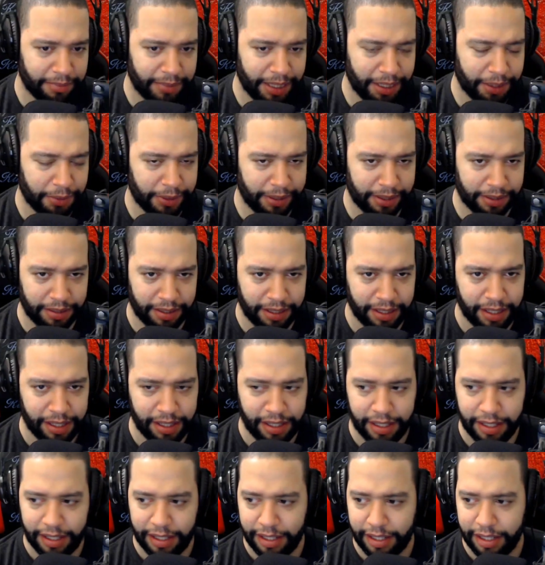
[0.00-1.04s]
anyway,
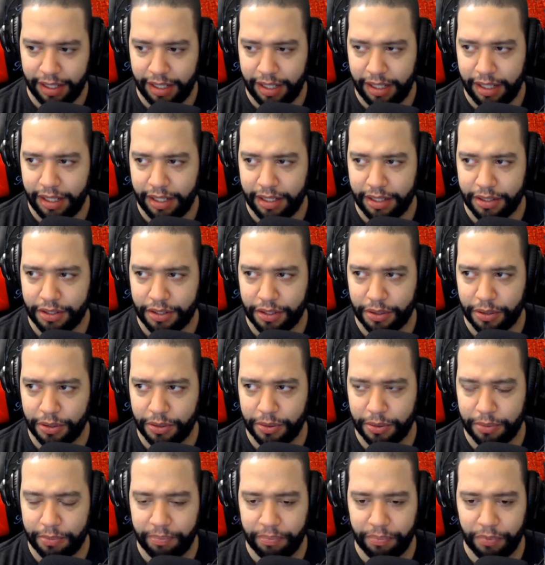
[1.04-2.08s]

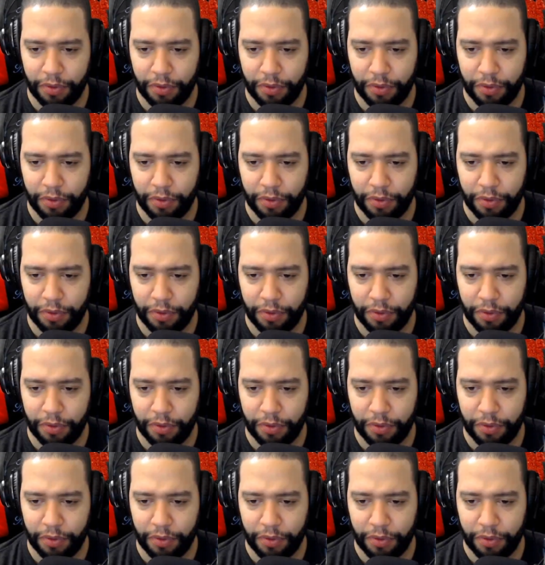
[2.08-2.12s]
so